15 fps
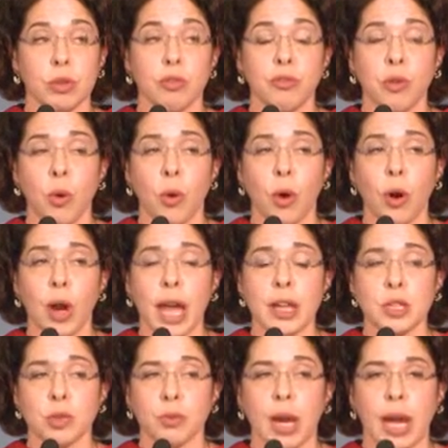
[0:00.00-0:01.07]
for
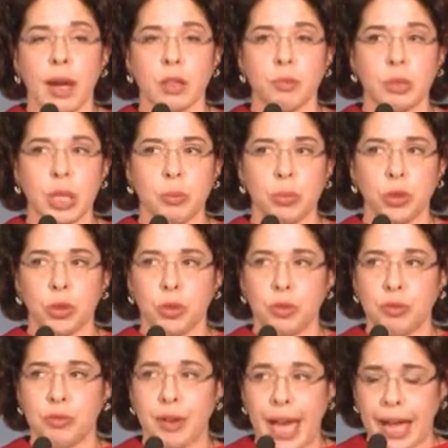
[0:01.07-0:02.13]
and around people who
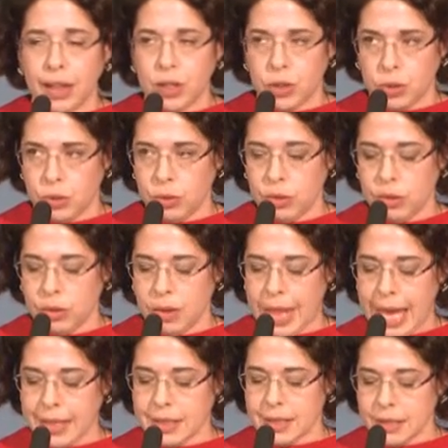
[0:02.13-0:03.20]
value
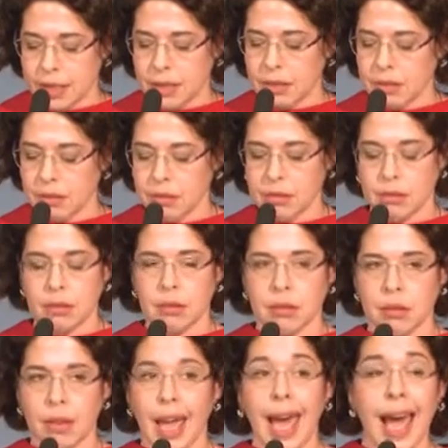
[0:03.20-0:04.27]
that skill.
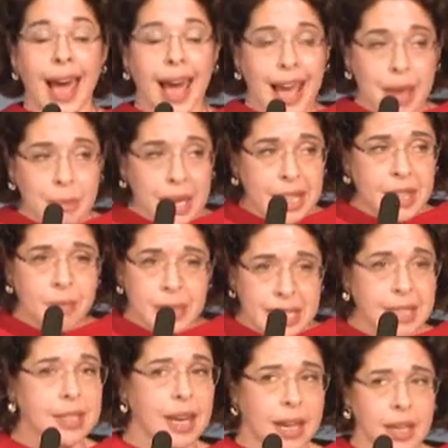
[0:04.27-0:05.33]
I made the
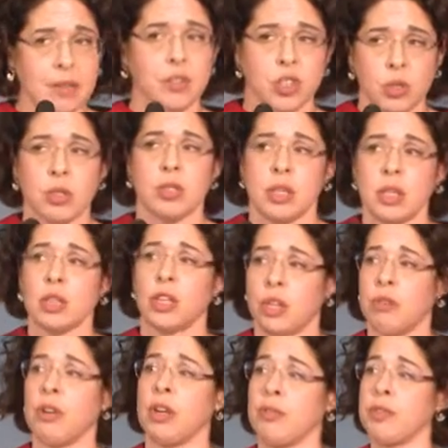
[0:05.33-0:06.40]
mistake of choosing a
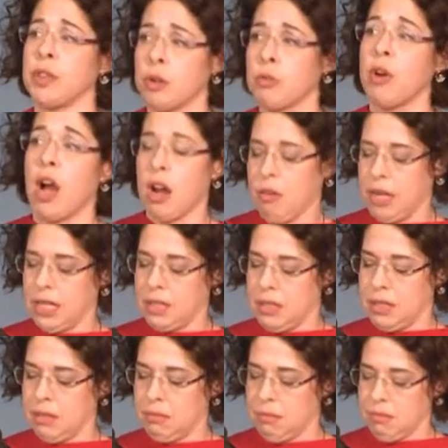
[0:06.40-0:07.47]
career for the wrong
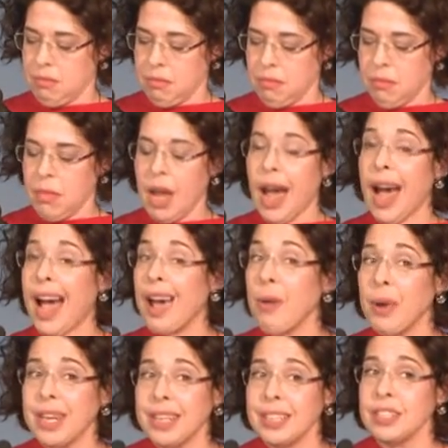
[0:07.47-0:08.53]
reasons. I
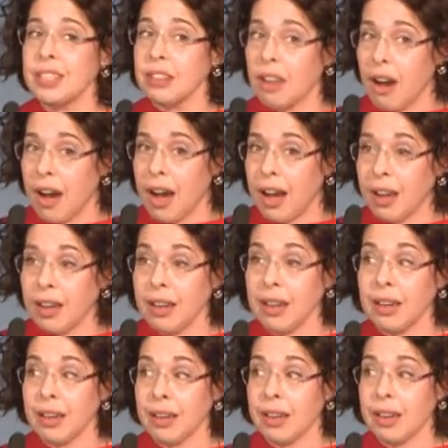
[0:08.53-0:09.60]
went into law
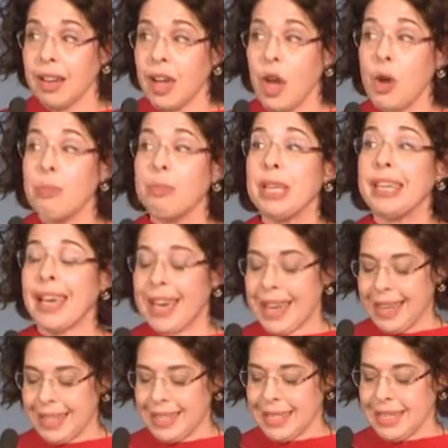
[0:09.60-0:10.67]

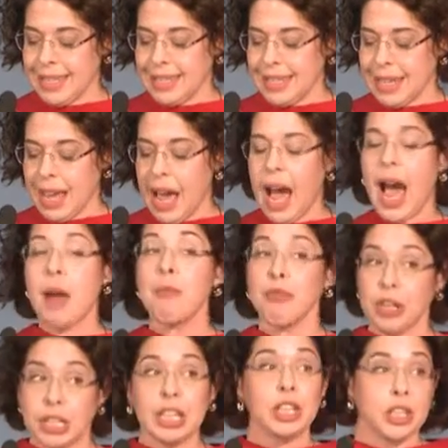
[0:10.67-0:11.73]
because I'm
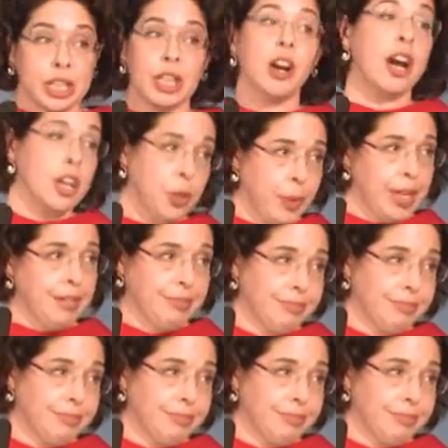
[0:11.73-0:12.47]
really good at arguing.